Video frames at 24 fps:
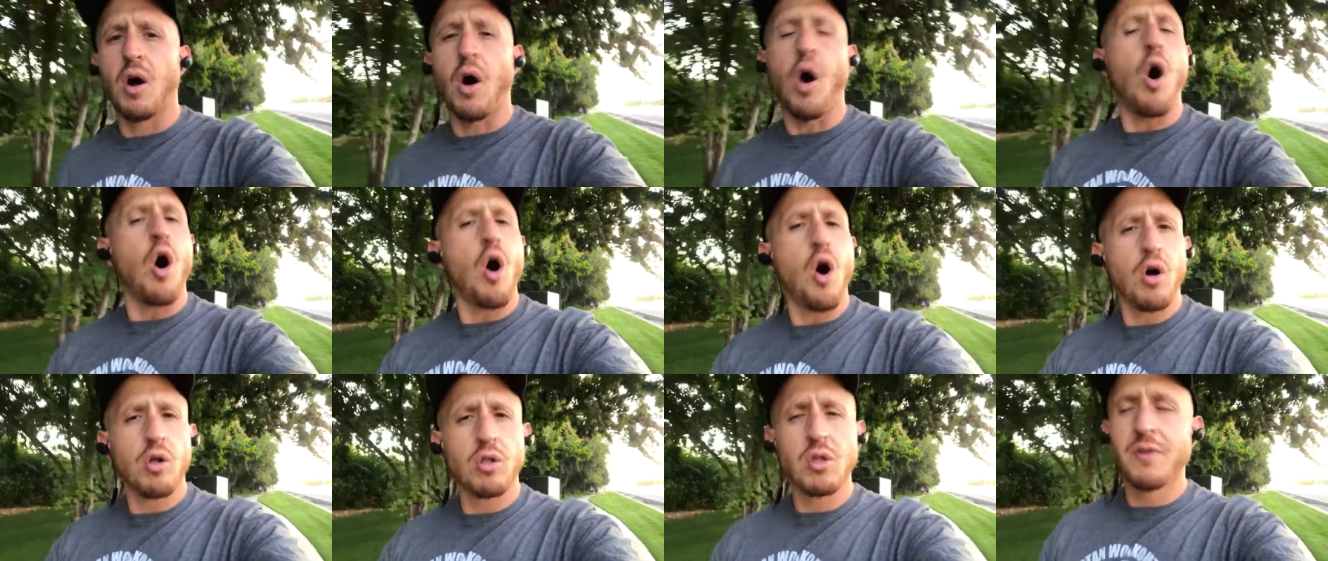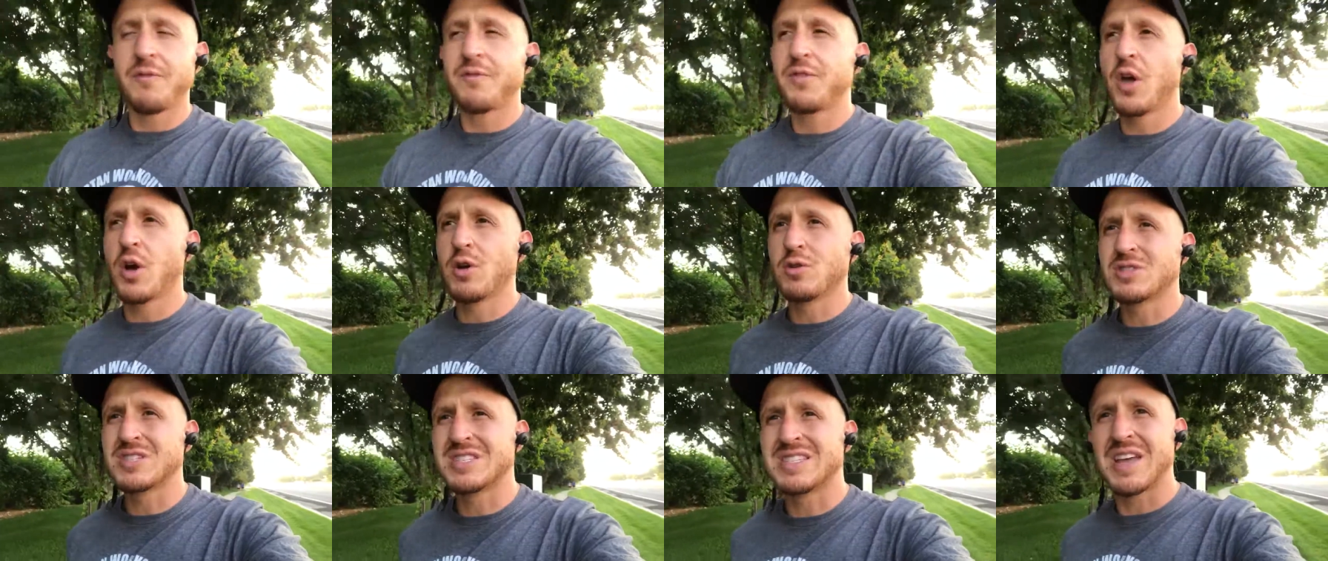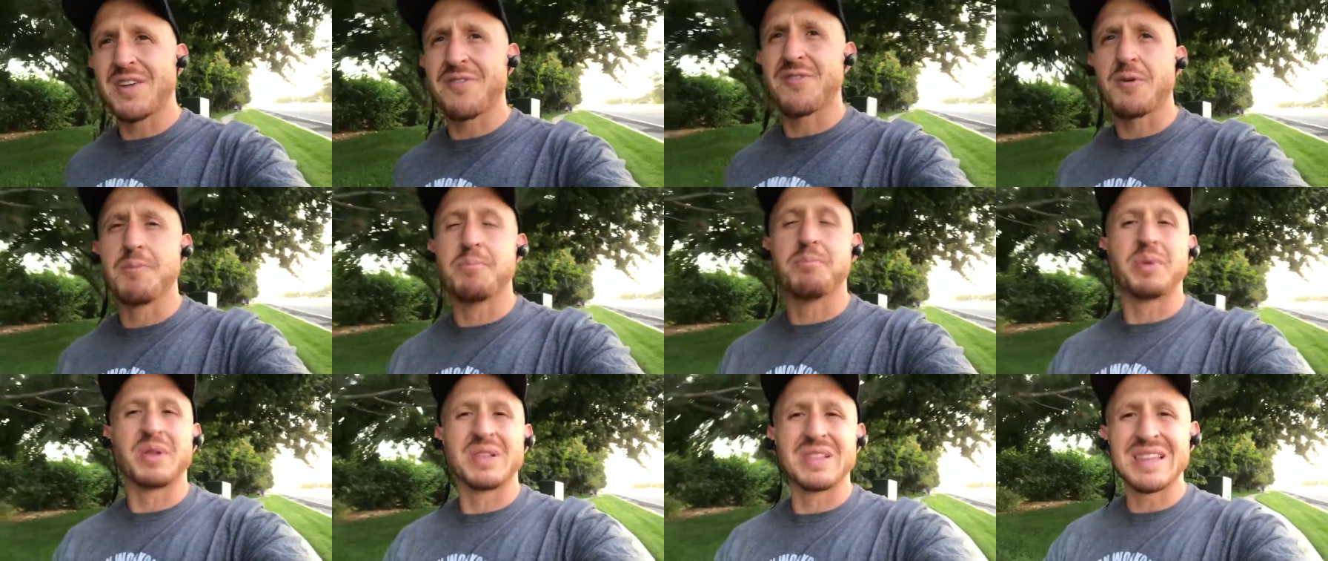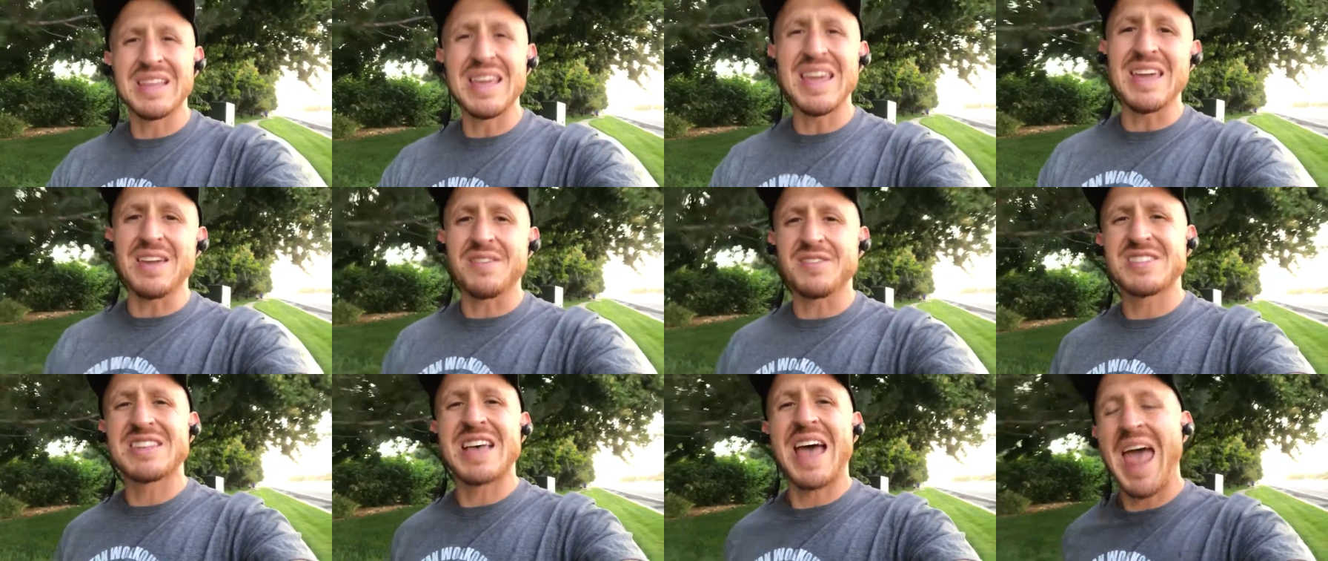All of those different
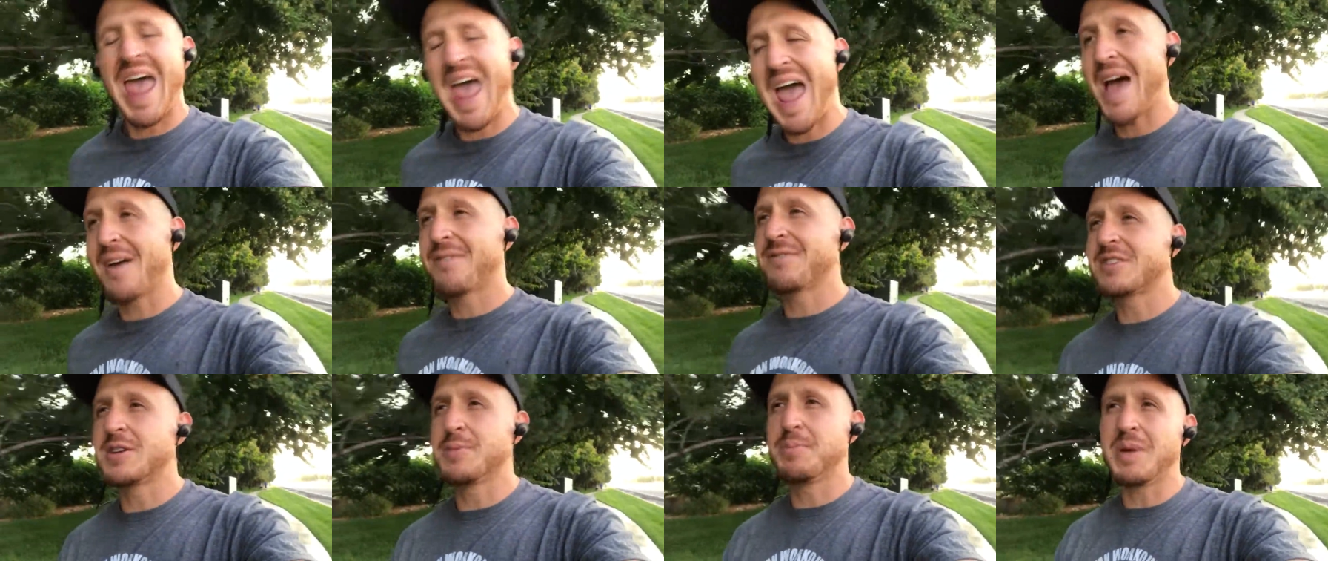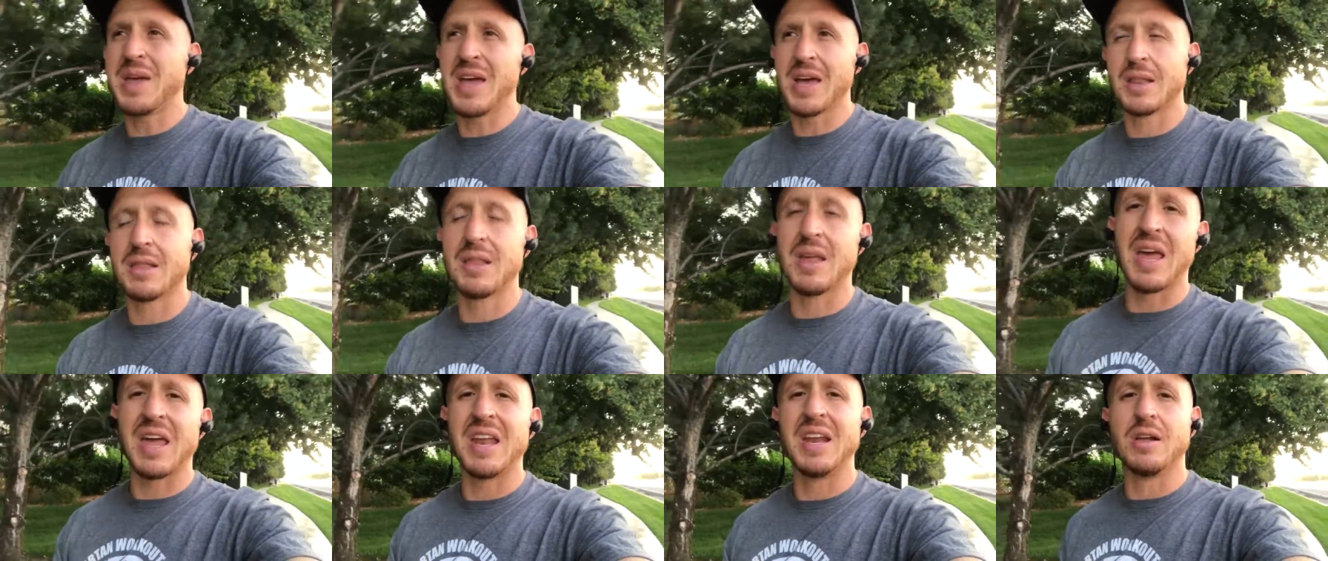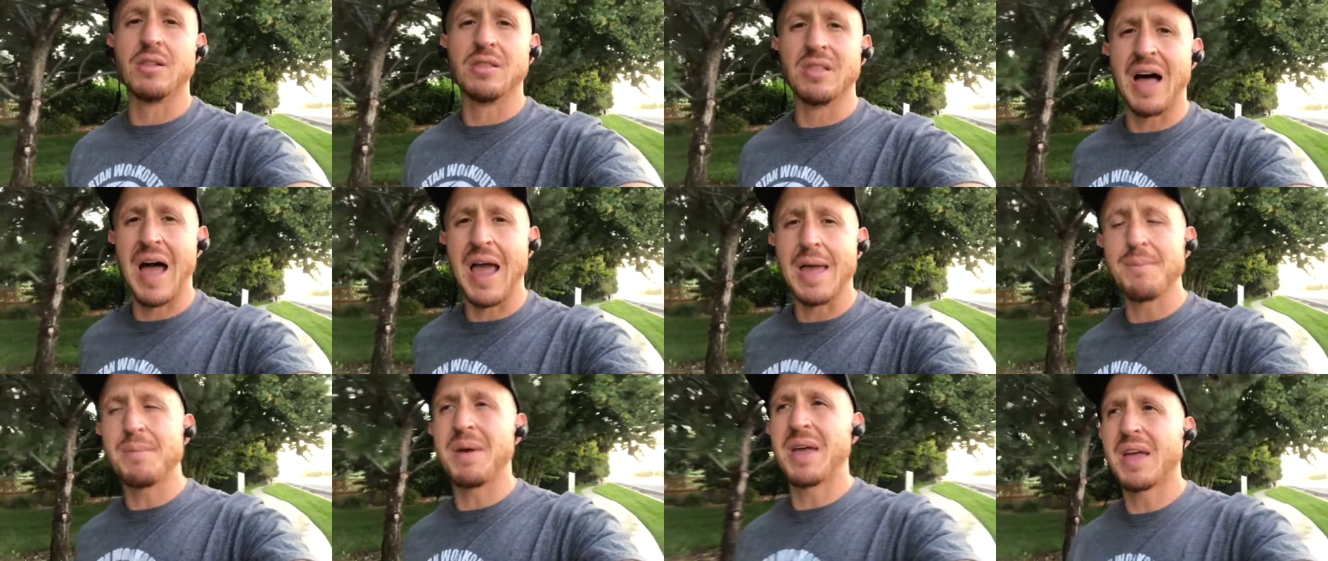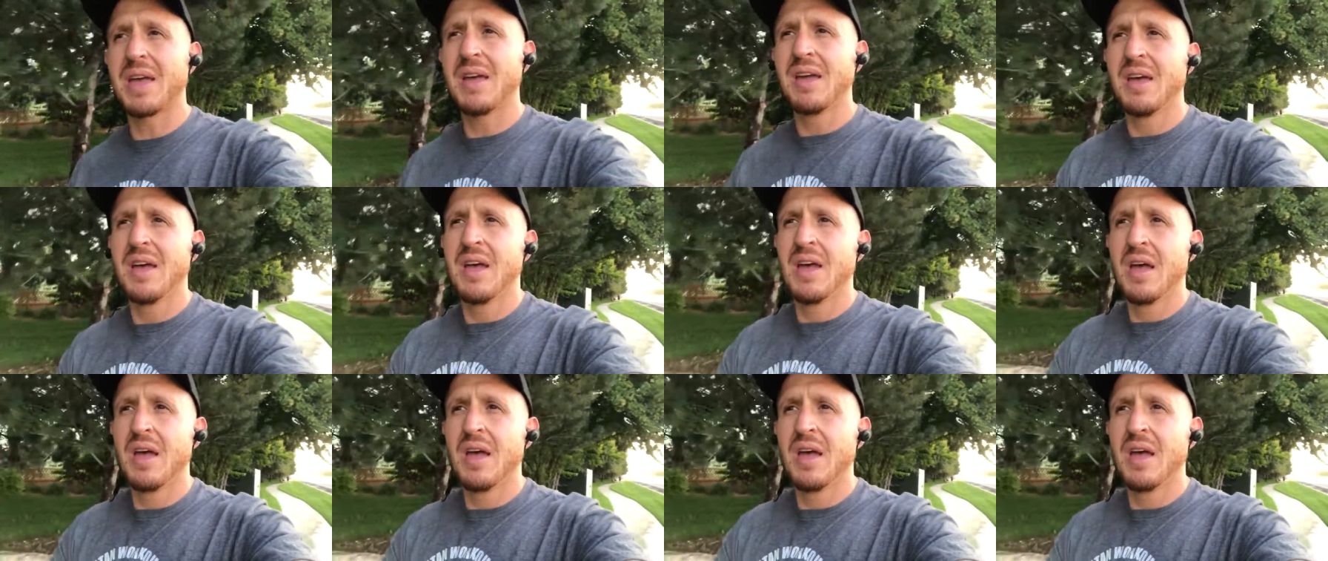beliefs have to be in alignment,